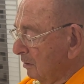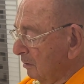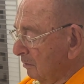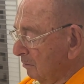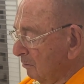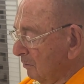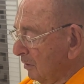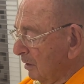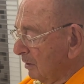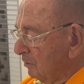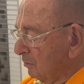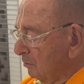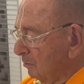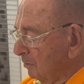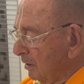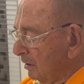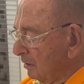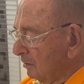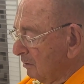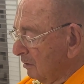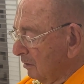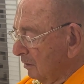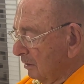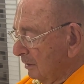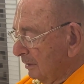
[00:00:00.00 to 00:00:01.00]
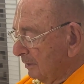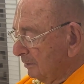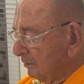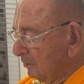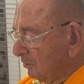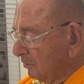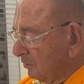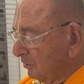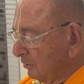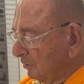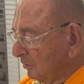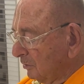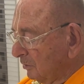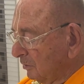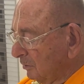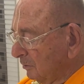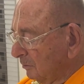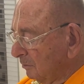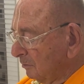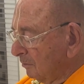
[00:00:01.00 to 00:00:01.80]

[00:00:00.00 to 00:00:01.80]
Madhumangal enters.